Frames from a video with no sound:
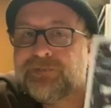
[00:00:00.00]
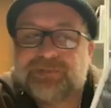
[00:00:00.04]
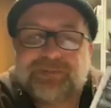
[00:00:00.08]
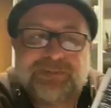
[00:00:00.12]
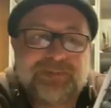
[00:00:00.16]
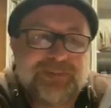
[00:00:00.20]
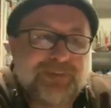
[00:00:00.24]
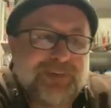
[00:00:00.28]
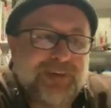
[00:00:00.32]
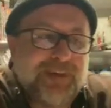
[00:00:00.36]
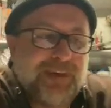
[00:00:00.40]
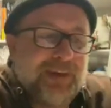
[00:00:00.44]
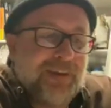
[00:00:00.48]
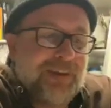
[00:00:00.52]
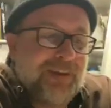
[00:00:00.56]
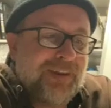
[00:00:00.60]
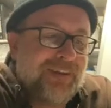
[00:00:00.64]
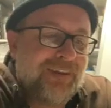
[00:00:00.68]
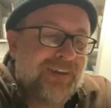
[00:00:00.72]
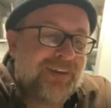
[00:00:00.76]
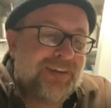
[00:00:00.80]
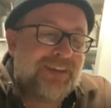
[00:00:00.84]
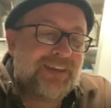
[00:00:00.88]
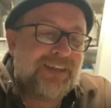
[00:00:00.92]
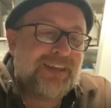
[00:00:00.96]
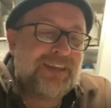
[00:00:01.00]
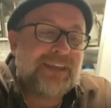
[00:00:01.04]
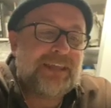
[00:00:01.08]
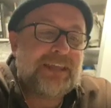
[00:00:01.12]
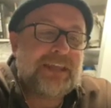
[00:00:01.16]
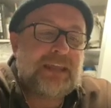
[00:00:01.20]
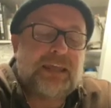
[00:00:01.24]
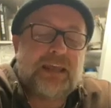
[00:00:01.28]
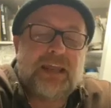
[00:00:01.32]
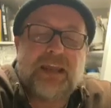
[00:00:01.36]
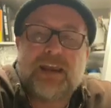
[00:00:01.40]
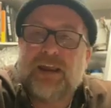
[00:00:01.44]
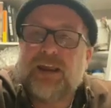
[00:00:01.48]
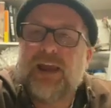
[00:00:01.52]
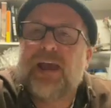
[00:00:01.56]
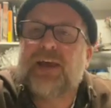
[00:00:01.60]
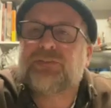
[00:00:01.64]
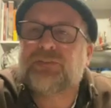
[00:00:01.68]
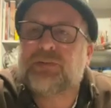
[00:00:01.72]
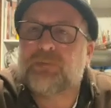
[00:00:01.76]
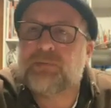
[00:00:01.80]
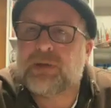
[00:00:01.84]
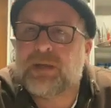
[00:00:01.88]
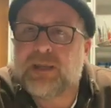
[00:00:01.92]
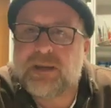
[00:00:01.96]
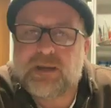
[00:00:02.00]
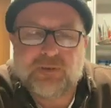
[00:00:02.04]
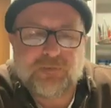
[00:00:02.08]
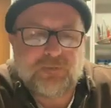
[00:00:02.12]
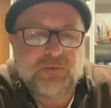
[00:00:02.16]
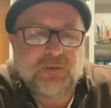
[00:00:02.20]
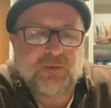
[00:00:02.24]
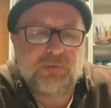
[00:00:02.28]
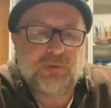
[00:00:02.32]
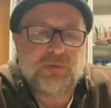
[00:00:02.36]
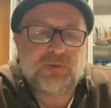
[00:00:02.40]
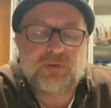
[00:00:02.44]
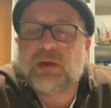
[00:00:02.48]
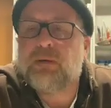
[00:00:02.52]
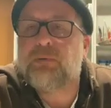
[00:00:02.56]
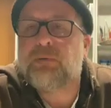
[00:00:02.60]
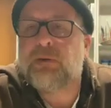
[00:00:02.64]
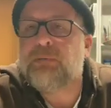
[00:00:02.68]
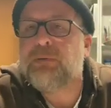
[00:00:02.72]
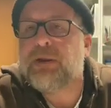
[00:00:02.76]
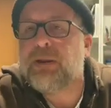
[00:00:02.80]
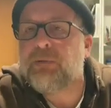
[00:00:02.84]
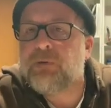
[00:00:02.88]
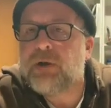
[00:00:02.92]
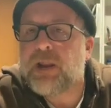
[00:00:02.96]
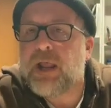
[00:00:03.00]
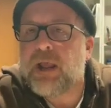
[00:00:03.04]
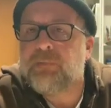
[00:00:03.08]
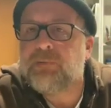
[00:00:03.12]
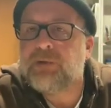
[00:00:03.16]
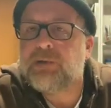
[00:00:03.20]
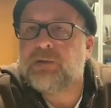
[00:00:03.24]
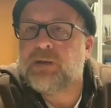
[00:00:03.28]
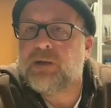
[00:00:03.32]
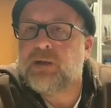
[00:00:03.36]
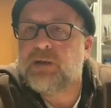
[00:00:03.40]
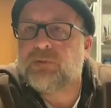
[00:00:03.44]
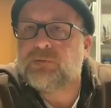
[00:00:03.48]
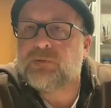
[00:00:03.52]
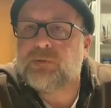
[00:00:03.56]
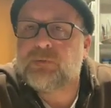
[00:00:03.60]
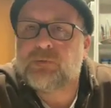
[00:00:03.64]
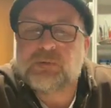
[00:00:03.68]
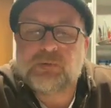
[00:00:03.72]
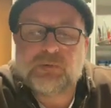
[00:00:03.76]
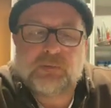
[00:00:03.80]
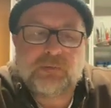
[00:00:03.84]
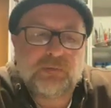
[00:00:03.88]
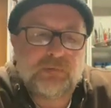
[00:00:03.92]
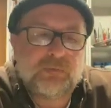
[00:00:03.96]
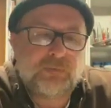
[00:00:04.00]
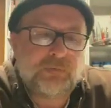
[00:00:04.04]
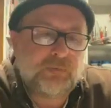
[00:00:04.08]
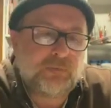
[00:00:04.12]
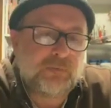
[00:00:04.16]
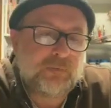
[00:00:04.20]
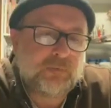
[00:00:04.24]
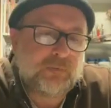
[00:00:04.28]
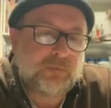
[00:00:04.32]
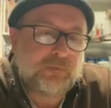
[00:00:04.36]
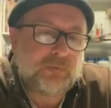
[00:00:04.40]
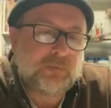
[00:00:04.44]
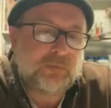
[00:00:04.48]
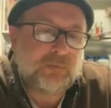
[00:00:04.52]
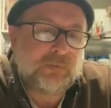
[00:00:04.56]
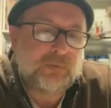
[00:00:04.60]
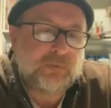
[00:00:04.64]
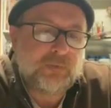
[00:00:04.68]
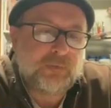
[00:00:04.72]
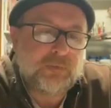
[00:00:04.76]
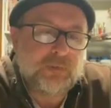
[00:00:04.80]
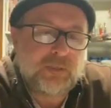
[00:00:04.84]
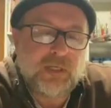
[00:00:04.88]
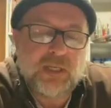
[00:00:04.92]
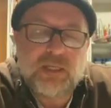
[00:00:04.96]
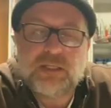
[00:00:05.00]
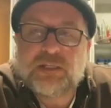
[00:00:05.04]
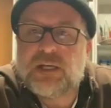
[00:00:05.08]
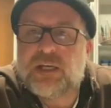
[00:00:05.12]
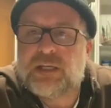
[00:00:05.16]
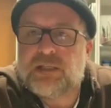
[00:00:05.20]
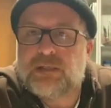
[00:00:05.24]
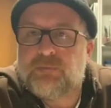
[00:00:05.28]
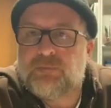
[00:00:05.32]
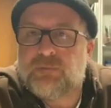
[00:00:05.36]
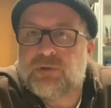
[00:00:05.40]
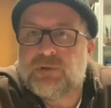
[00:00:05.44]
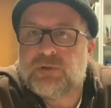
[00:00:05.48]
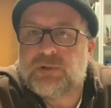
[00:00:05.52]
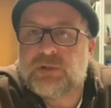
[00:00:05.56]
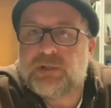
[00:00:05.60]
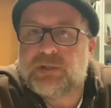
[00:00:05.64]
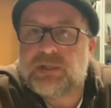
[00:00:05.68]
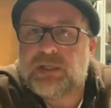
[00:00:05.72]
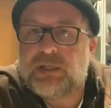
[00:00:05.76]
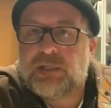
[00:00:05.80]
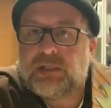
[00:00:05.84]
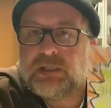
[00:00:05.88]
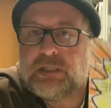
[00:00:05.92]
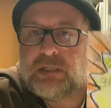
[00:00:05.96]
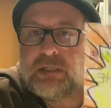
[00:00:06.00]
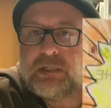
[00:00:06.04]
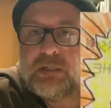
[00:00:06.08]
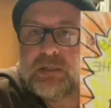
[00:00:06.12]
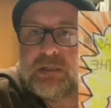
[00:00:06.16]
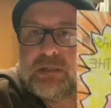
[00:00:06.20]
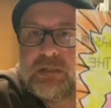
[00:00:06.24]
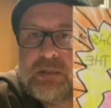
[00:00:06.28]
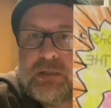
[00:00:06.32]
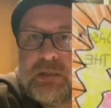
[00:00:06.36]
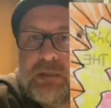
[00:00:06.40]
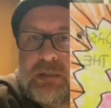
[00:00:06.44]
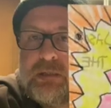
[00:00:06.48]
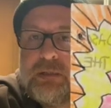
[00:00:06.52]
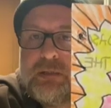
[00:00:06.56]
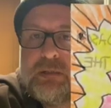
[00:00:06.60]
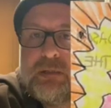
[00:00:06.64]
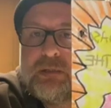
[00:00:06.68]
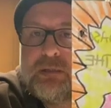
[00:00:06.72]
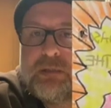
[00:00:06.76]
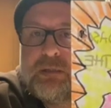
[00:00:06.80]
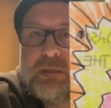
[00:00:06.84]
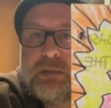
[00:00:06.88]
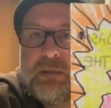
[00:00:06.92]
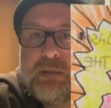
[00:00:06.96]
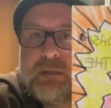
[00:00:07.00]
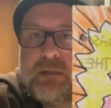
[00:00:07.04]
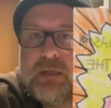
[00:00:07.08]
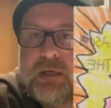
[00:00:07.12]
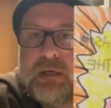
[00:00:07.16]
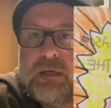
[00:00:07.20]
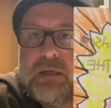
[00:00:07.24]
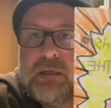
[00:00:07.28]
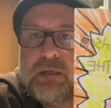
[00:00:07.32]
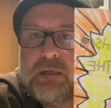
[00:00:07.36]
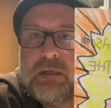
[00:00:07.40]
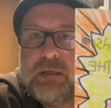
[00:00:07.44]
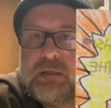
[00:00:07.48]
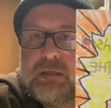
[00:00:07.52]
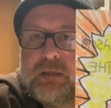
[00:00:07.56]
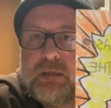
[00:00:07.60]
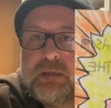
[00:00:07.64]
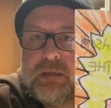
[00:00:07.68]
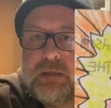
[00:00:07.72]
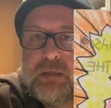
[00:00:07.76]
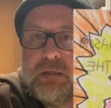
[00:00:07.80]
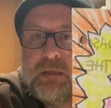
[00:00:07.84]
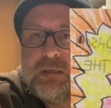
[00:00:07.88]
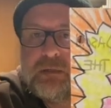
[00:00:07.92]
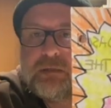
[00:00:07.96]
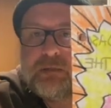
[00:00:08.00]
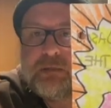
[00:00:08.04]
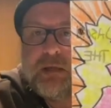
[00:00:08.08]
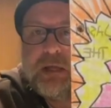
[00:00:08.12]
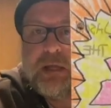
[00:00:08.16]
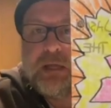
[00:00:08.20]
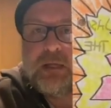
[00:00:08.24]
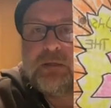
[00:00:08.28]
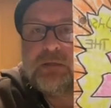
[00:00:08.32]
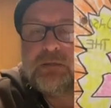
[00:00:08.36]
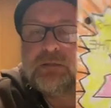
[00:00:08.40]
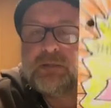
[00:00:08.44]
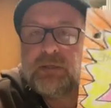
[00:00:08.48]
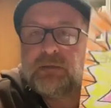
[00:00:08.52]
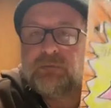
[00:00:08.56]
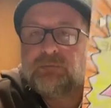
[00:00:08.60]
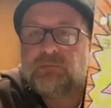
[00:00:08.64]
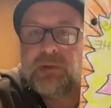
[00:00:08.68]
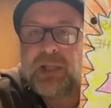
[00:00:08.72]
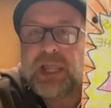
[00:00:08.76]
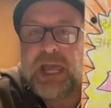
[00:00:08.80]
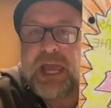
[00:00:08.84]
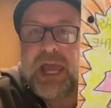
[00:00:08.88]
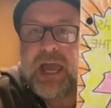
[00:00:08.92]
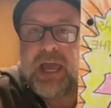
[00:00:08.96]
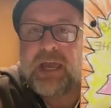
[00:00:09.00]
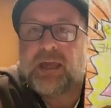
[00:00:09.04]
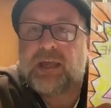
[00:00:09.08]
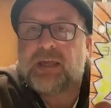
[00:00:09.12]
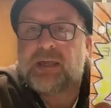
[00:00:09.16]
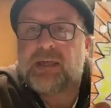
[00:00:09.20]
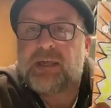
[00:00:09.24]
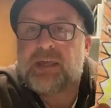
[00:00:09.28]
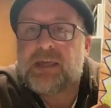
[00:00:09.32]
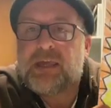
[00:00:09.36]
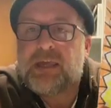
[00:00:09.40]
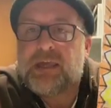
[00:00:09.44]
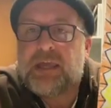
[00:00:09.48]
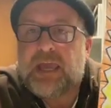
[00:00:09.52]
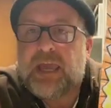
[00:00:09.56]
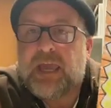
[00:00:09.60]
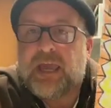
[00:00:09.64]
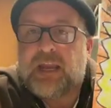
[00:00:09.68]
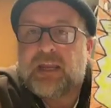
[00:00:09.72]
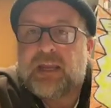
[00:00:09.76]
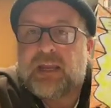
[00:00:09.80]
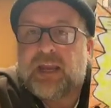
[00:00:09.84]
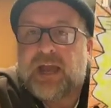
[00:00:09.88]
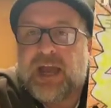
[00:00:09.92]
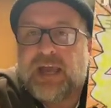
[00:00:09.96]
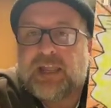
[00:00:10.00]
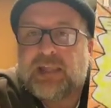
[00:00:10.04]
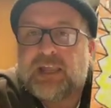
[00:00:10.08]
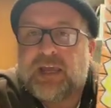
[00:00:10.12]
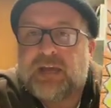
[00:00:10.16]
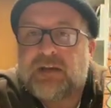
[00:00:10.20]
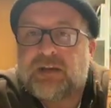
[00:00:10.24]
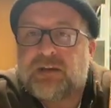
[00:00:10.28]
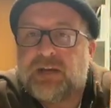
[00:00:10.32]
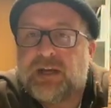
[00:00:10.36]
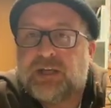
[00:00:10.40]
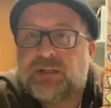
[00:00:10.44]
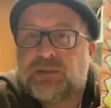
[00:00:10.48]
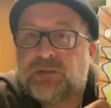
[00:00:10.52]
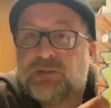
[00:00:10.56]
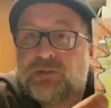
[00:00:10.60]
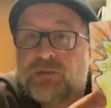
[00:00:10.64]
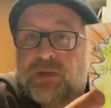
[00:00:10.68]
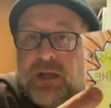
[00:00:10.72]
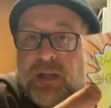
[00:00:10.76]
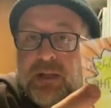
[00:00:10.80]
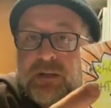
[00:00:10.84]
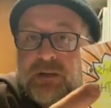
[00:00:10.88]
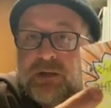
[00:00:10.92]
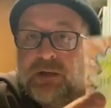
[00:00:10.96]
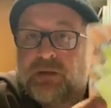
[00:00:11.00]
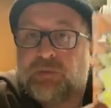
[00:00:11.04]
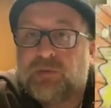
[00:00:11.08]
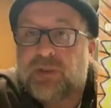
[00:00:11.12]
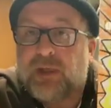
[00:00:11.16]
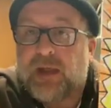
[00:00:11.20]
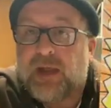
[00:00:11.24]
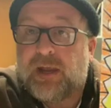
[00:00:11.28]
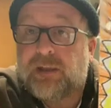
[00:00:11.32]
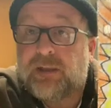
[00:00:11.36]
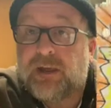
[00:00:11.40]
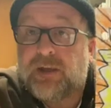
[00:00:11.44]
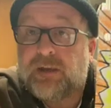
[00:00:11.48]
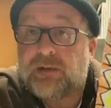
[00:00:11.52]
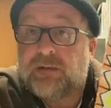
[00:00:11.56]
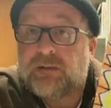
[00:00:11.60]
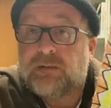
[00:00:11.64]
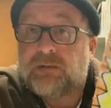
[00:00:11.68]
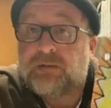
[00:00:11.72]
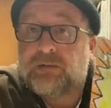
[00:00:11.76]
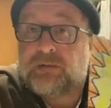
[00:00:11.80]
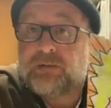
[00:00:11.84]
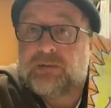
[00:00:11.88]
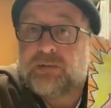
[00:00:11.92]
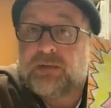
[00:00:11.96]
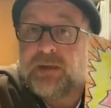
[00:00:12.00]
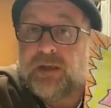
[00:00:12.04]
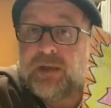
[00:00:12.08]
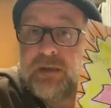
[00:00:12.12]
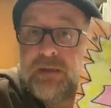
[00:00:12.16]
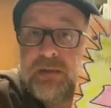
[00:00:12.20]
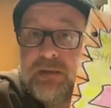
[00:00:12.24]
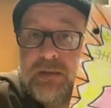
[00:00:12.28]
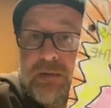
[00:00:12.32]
Okay. I asked him again, I said, well, say, wait, man, what happened today at school? Today Jason pushed the teacher. Okay. So I used the black and then highlighter. I just colored it with highlighter. Okay.